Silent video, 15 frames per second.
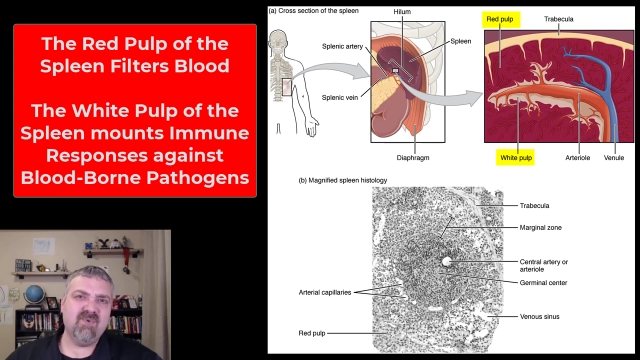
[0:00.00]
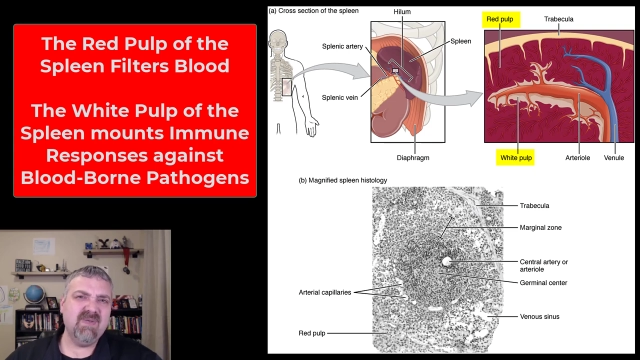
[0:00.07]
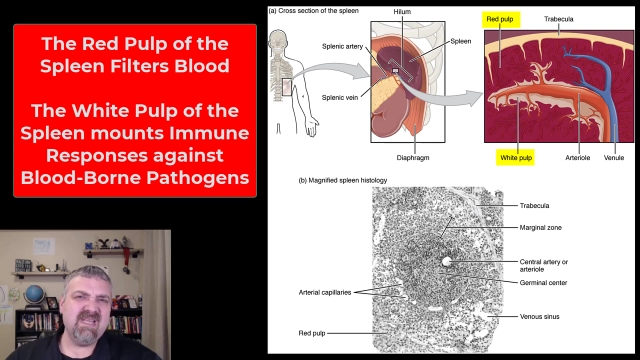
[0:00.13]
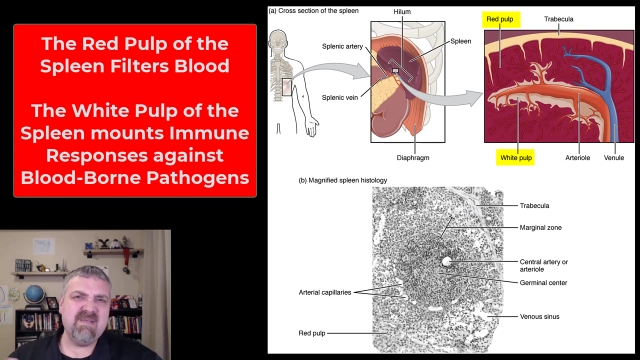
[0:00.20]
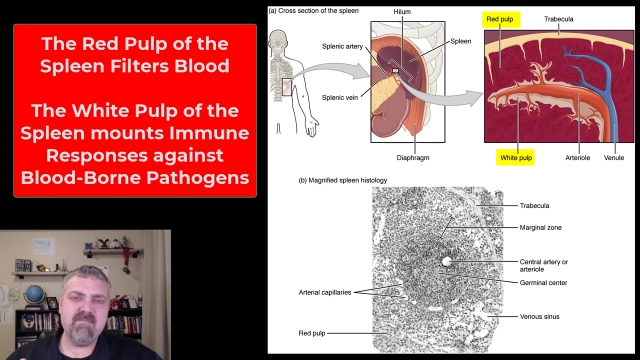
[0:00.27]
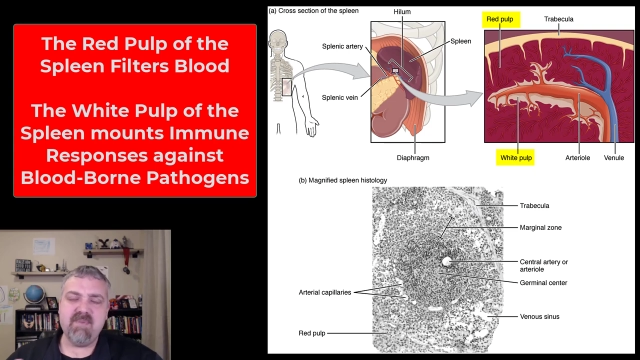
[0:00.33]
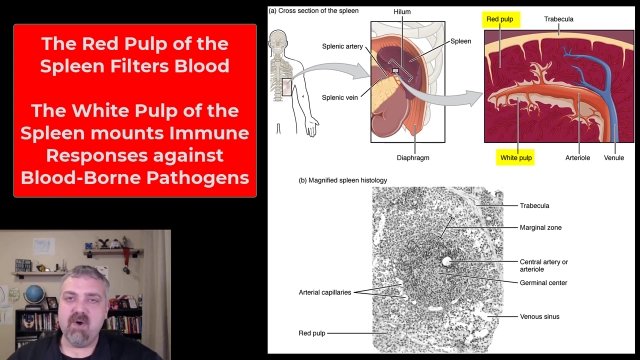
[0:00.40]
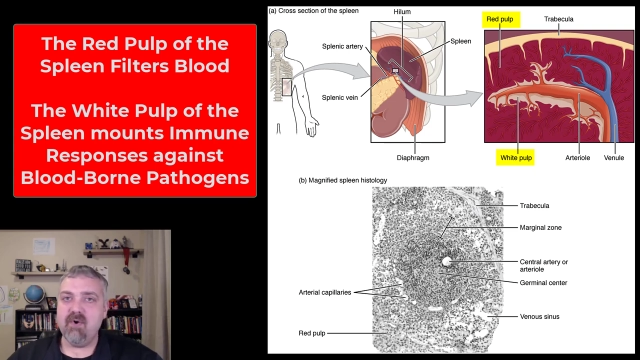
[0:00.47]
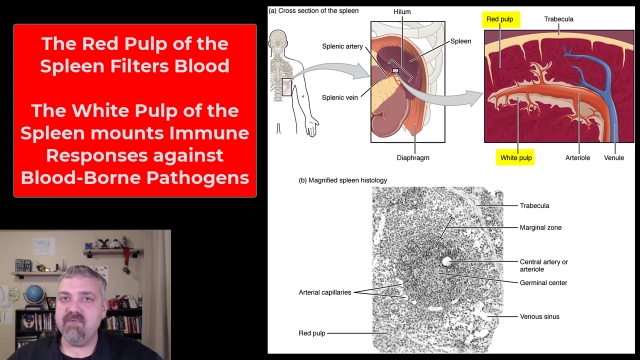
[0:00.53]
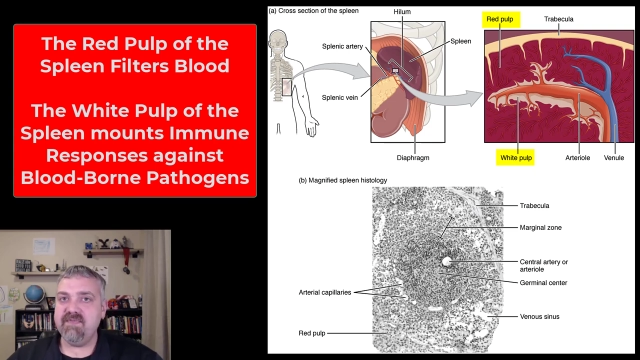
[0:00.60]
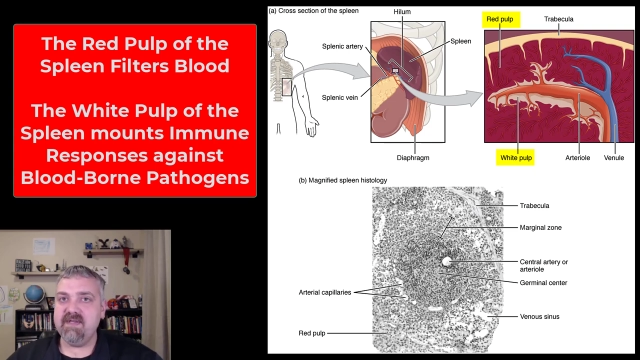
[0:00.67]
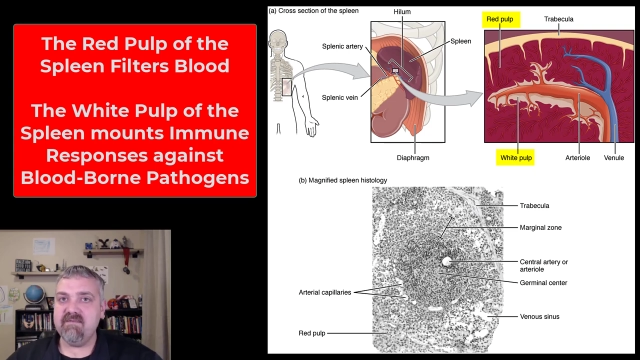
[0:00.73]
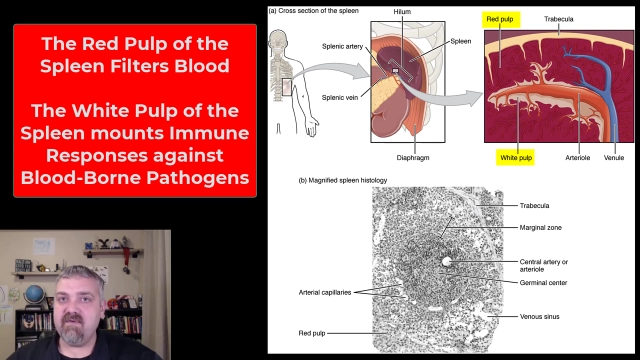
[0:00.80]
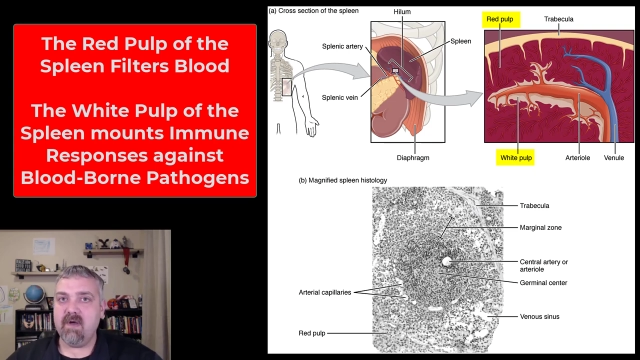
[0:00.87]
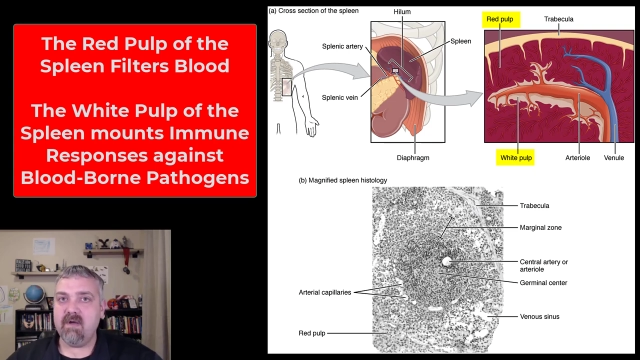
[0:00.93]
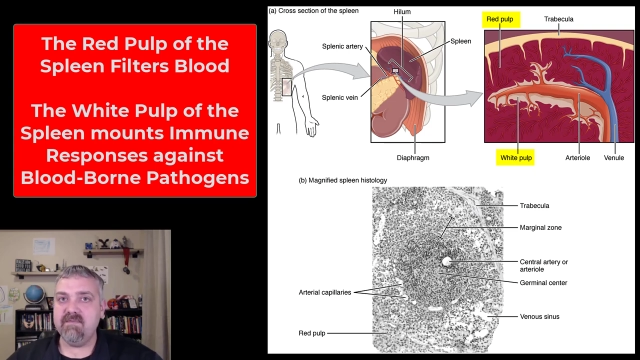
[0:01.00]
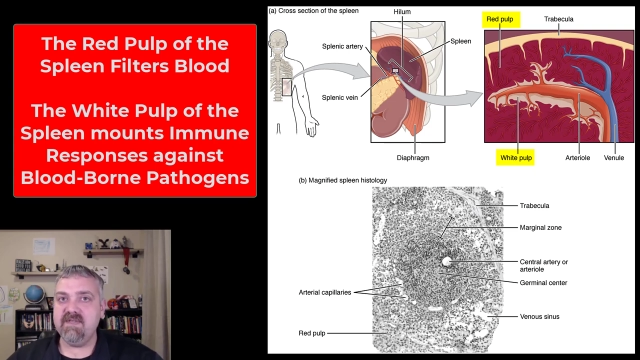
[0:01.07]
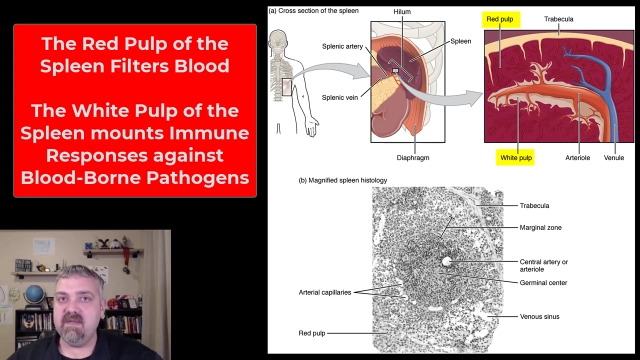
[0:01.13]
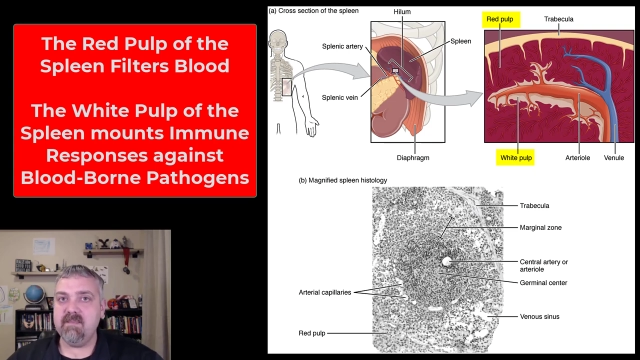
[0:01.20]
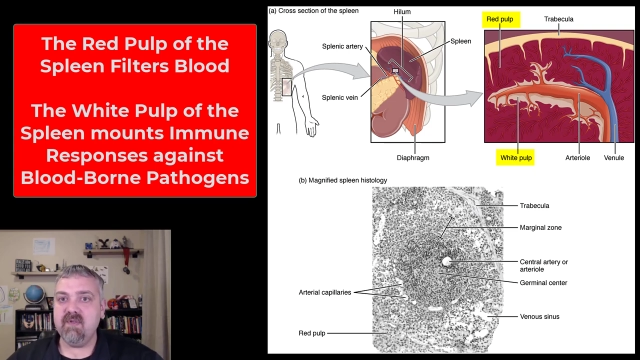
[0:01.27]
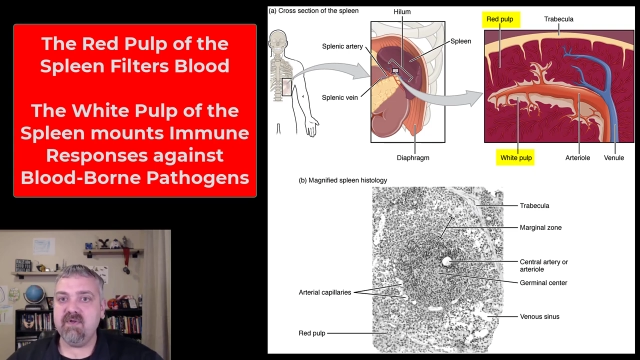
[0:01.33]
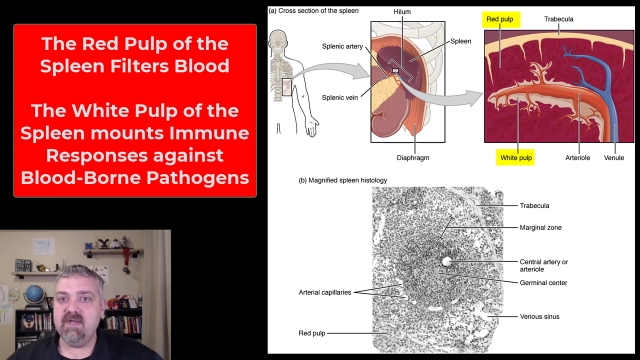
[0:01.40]
they're really both
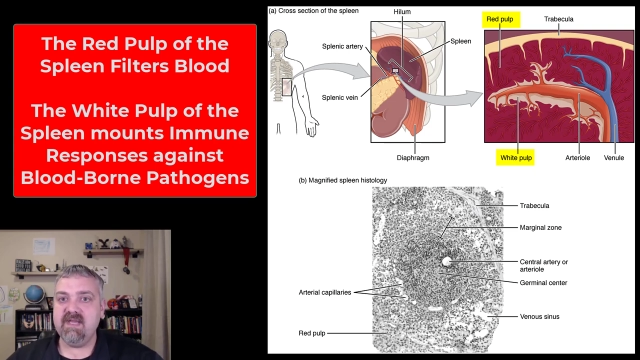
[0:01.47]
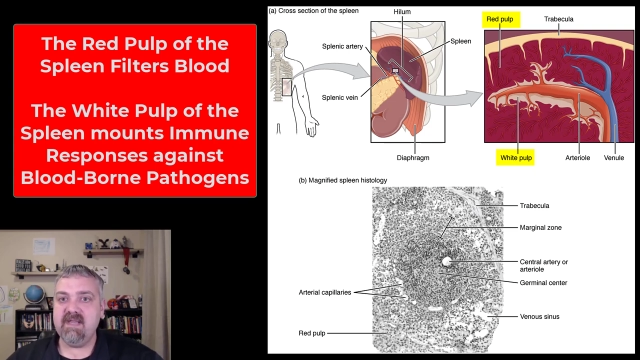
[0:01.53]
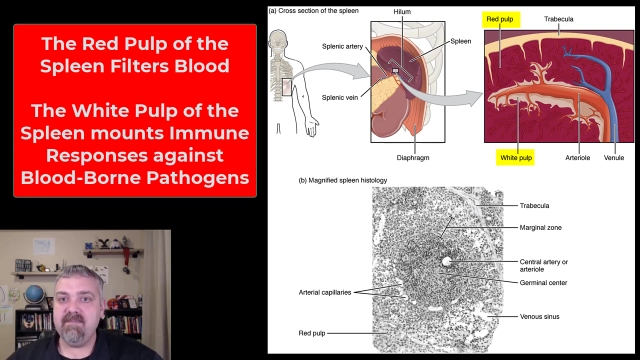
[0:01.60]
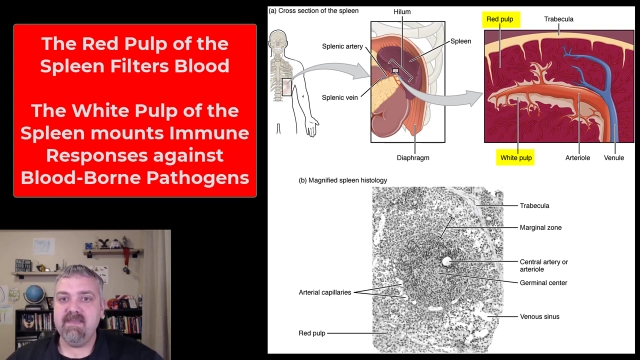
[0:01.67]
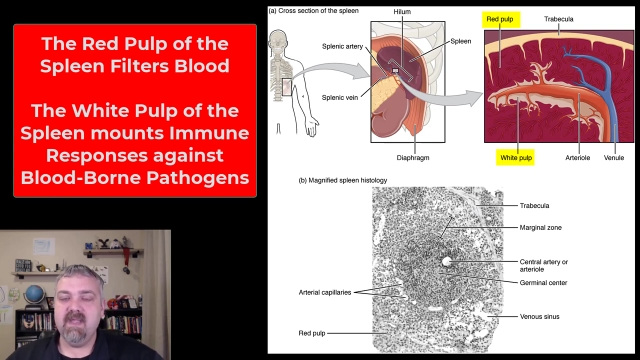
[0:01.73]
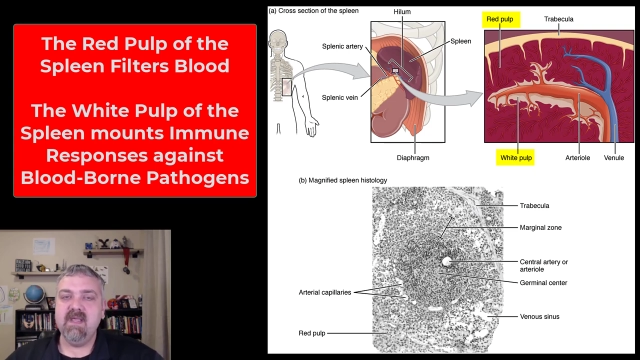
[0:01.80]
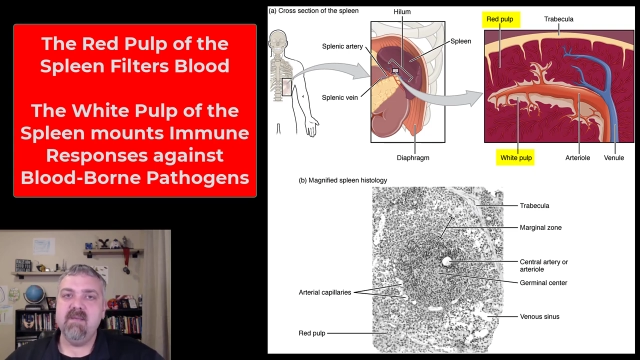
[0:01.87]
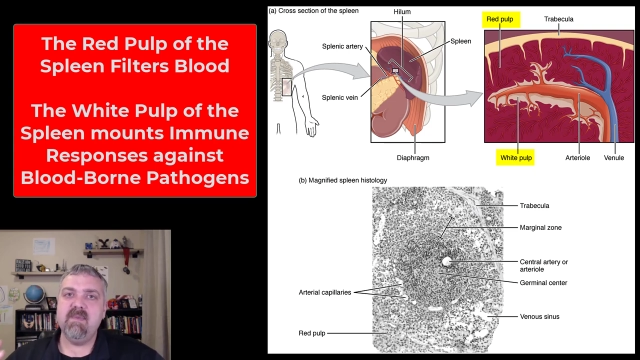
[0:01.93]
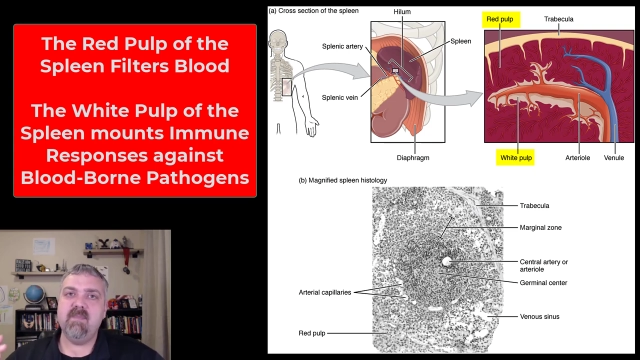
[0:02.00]
involved in immunity,